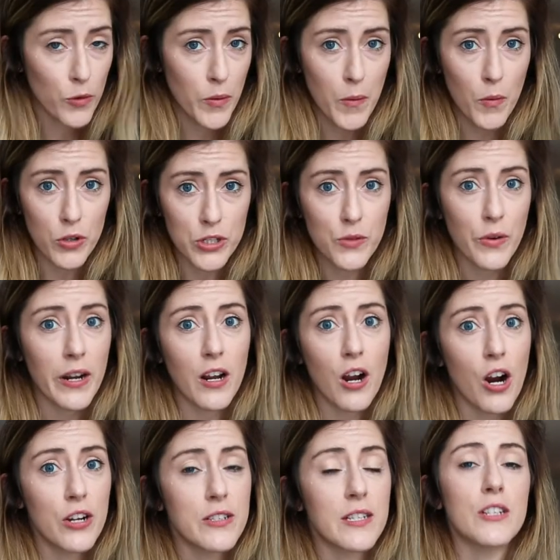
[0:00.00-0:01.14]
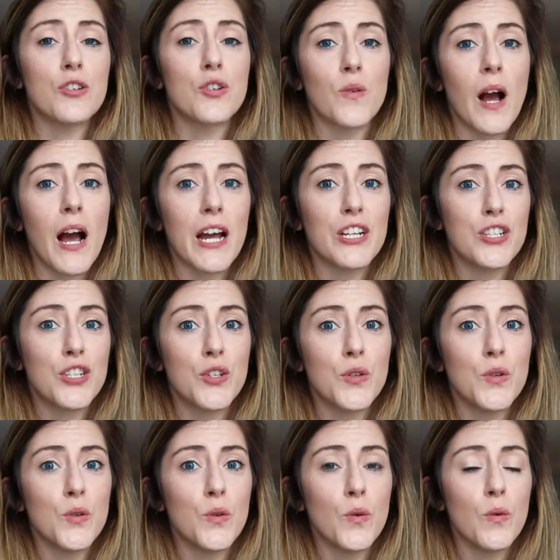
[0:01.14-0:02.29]
rewards credit cards and try
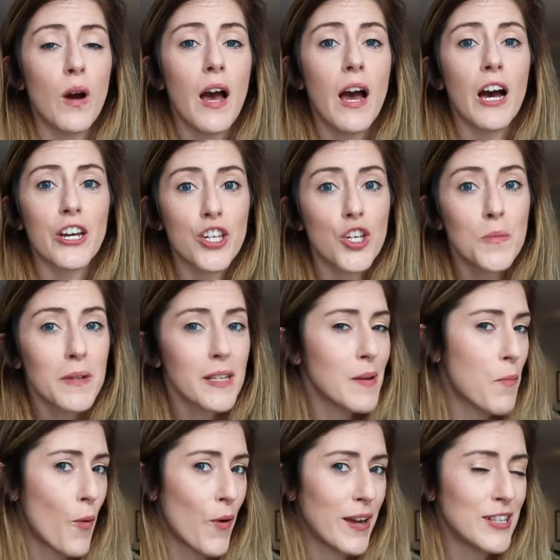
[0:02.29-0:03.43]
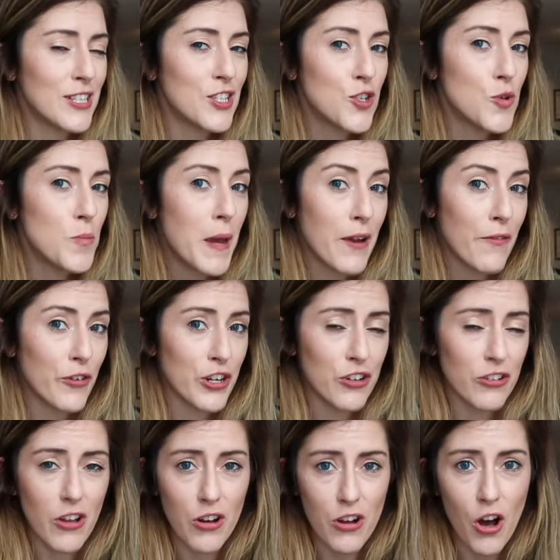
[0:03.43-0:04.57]
to accumulate points to pay for your
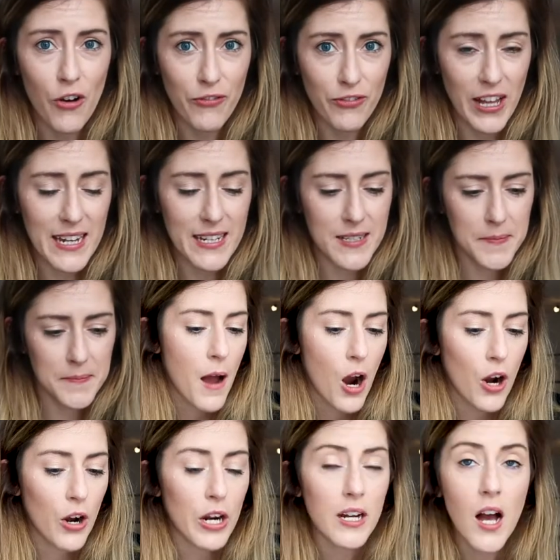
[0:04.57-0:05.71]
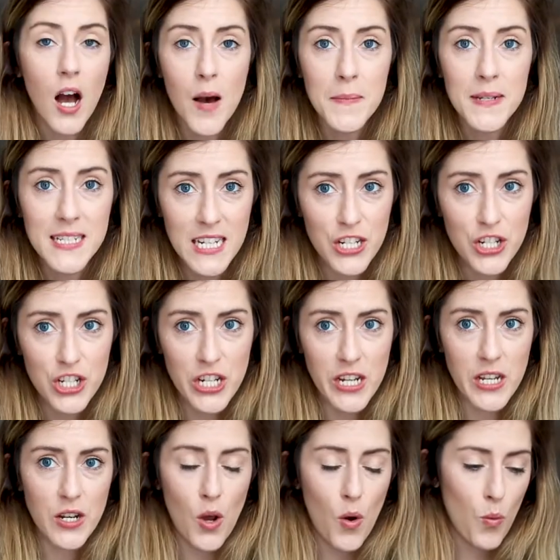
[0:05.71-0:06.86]
long-haul flight. Our
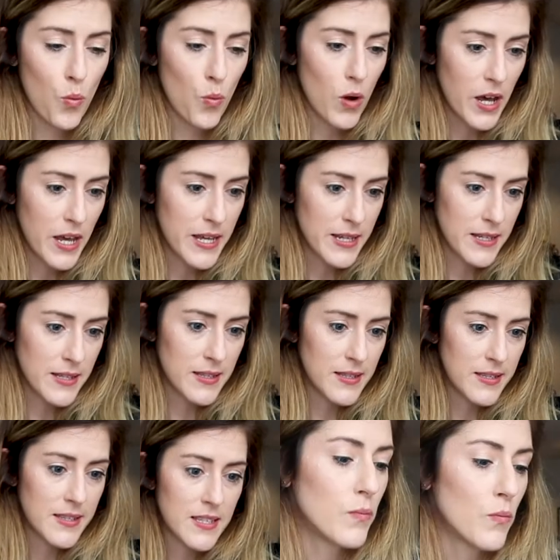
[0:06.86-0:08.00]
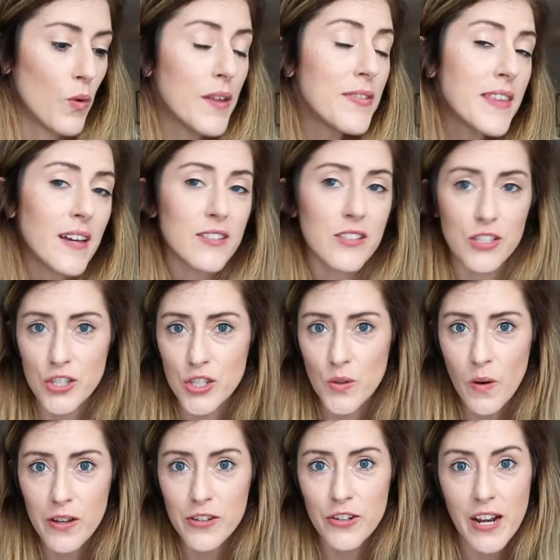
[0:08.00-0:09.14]
accommodation was
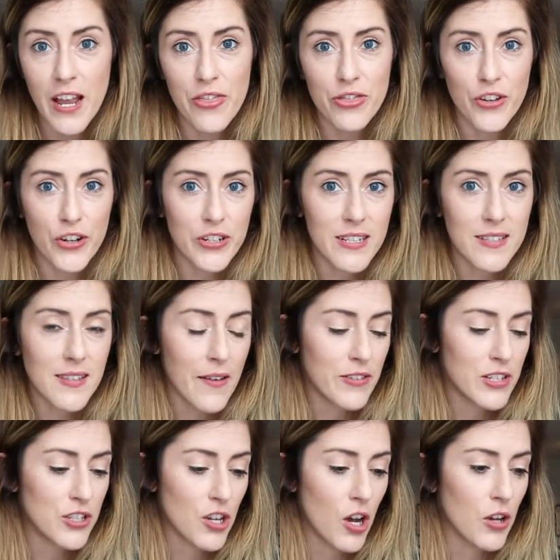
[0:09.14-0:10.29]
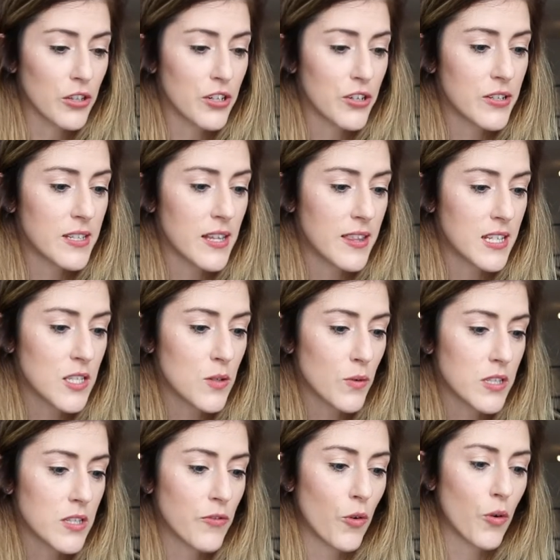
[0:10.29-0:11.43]
$1,237. This
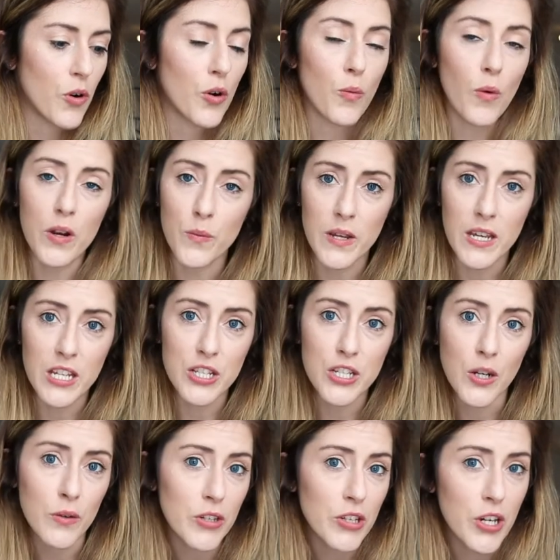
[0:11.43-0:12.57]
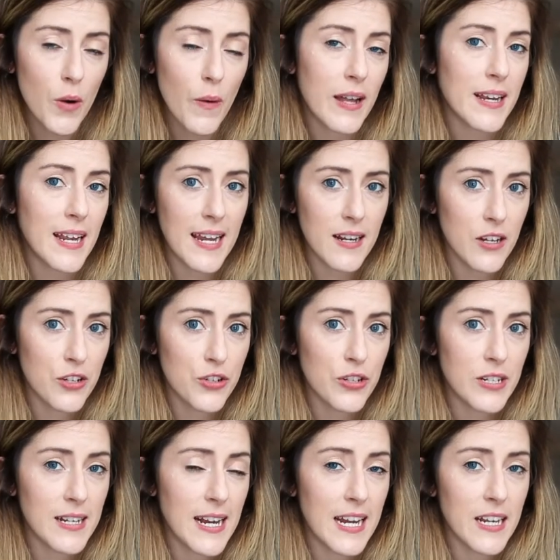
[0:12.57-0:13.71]
was for 1 week in Tokyo at
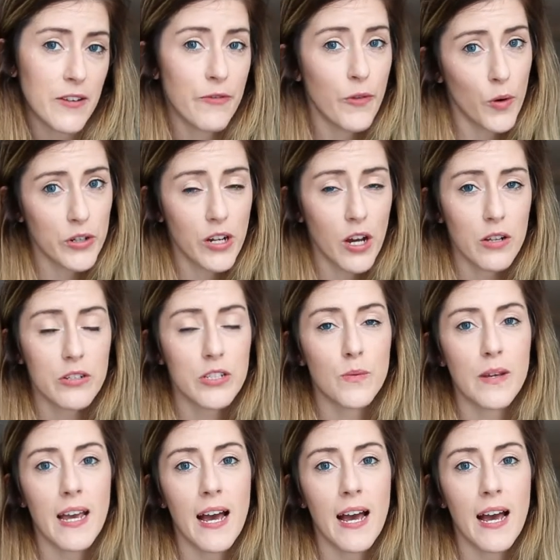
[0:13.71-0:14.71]
$884. We